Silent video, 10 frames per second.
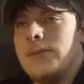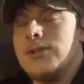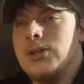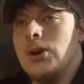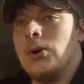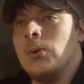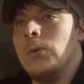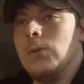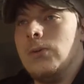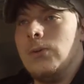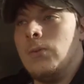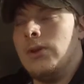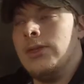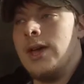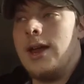So
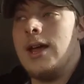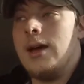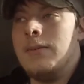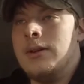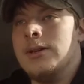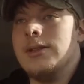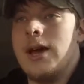when that happened,